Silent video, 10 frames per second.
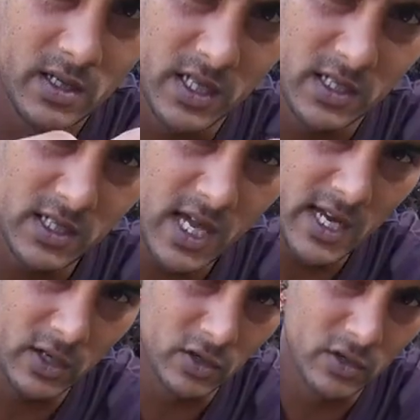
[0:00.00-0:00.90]
that's
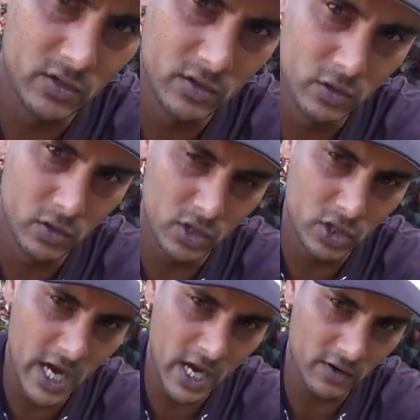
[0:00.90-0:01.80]
tied to the
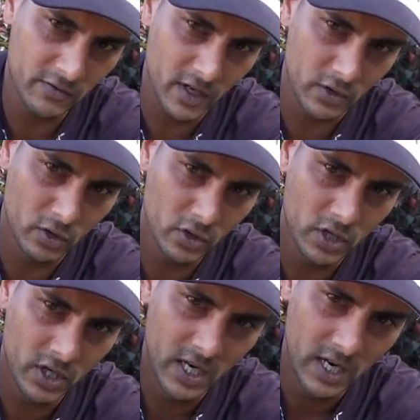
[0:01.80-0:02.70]
shank of that hook,